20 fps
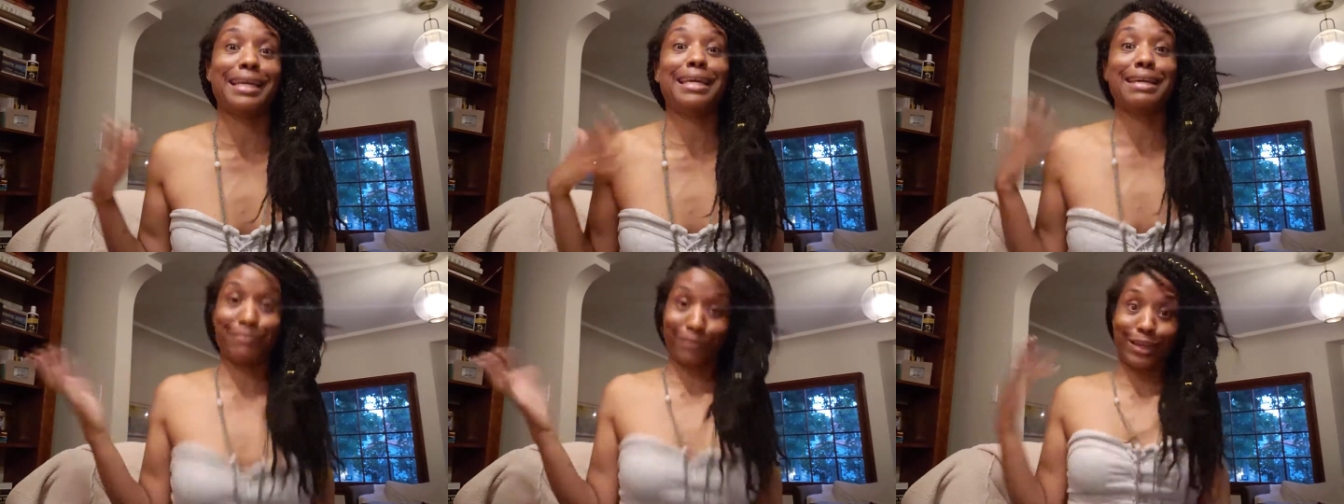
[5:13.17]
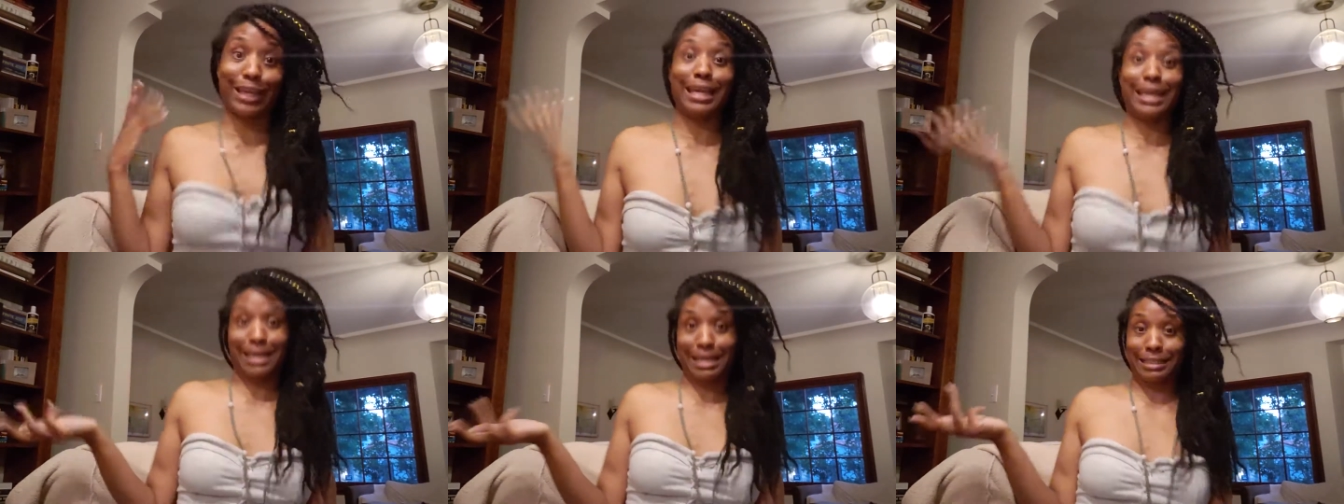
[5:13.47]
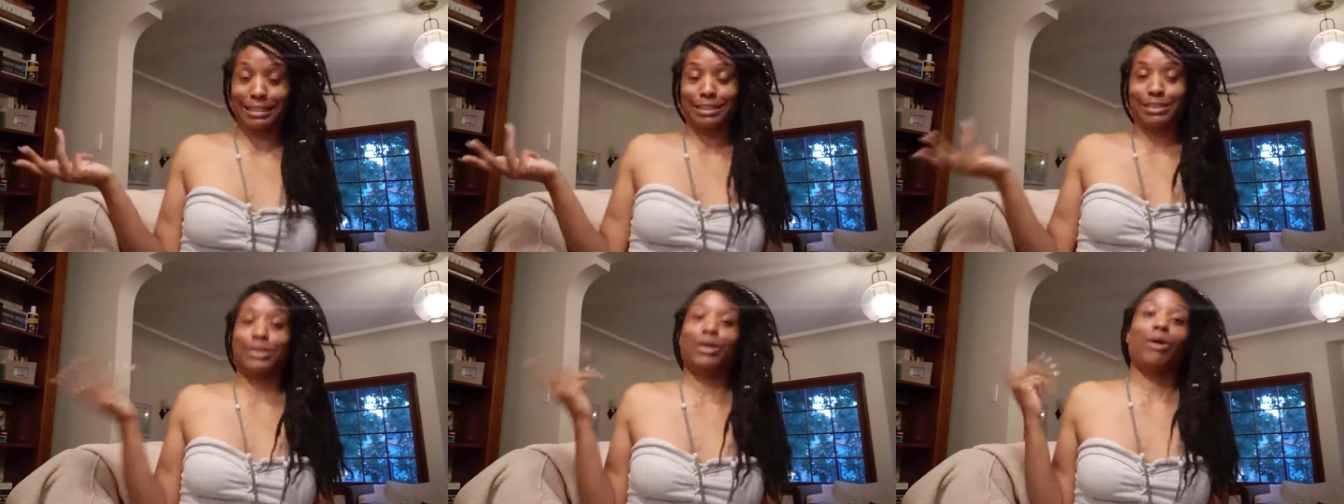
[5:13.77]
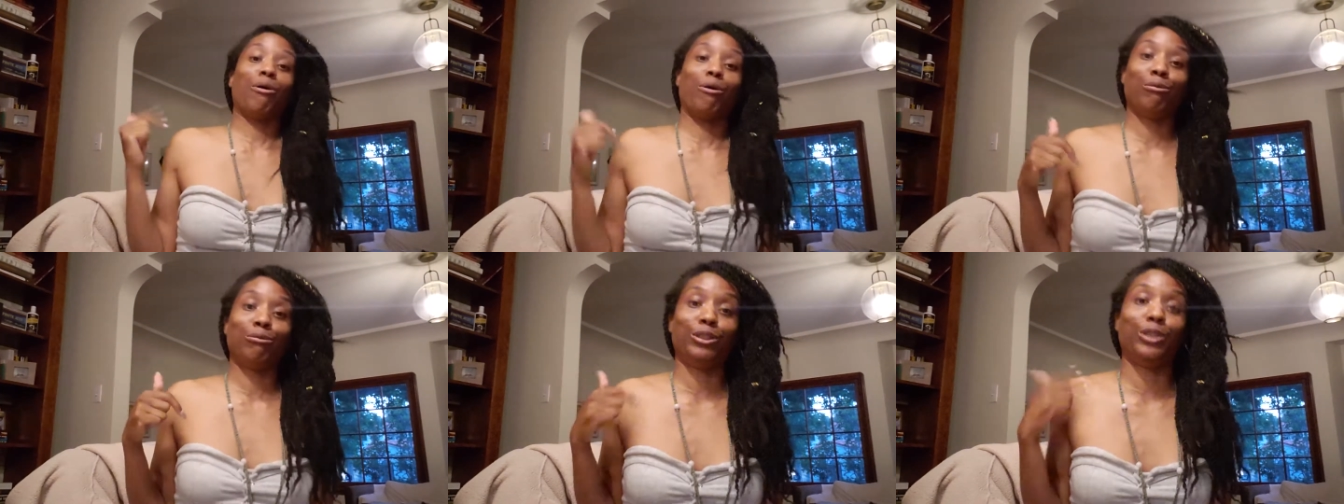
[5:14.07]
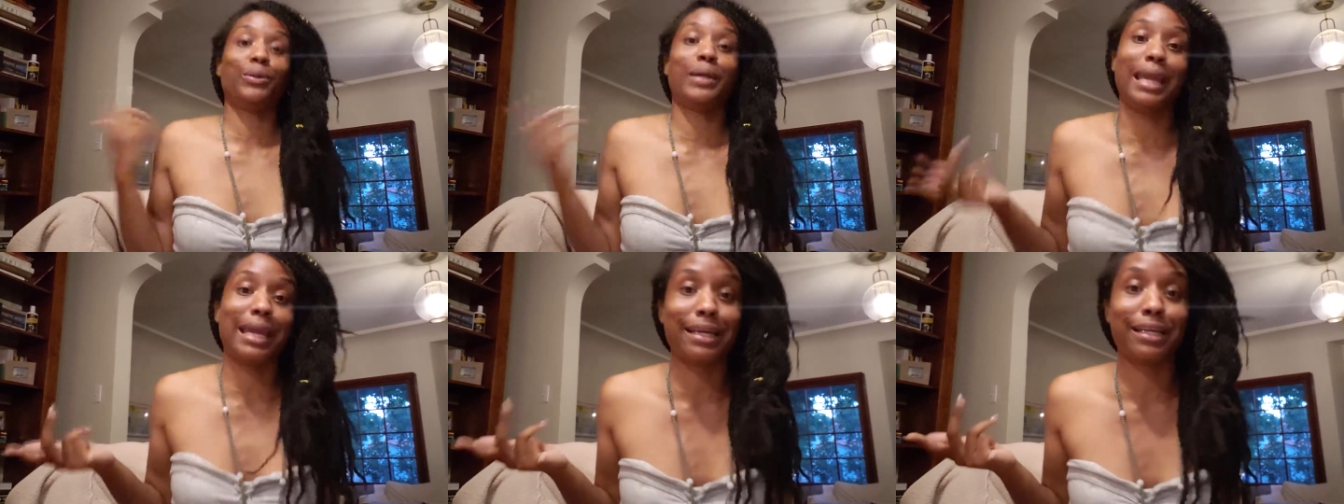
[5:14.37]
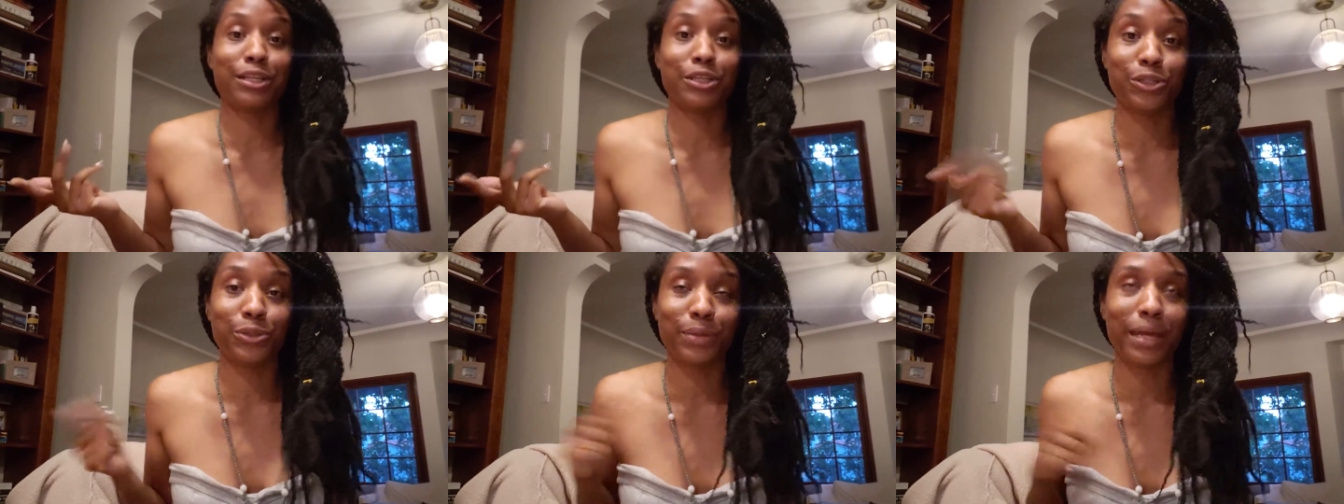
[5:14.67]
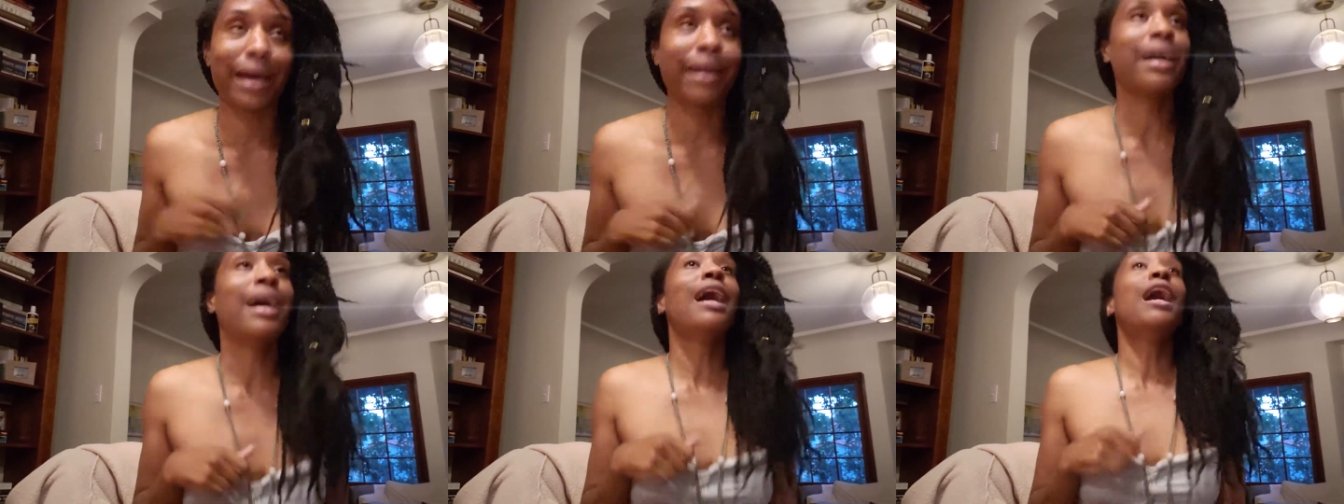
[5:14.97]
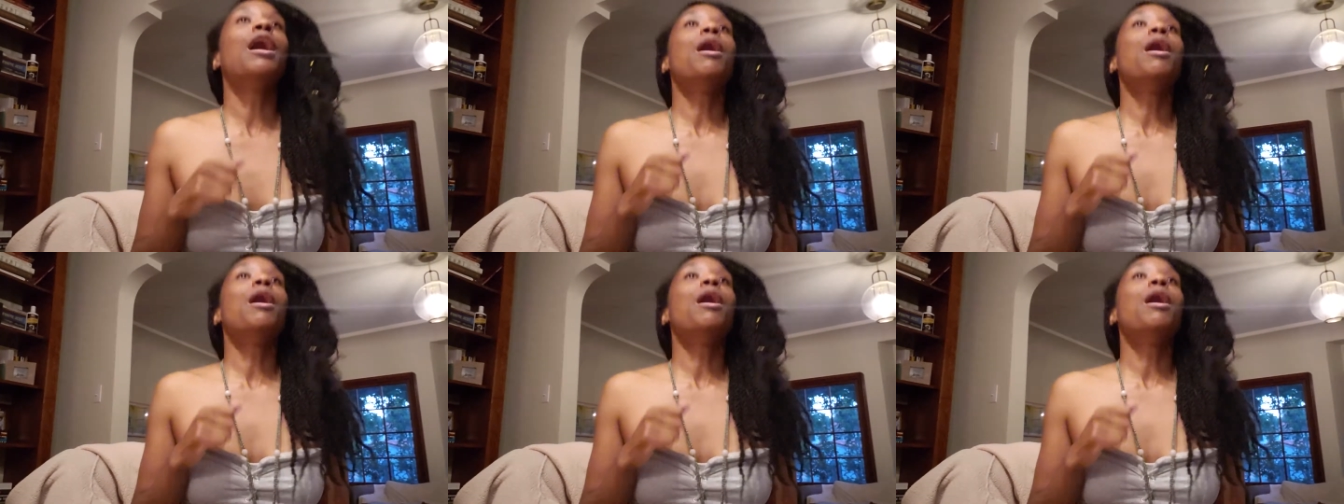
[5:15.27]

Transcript: of it, so you can't undo that.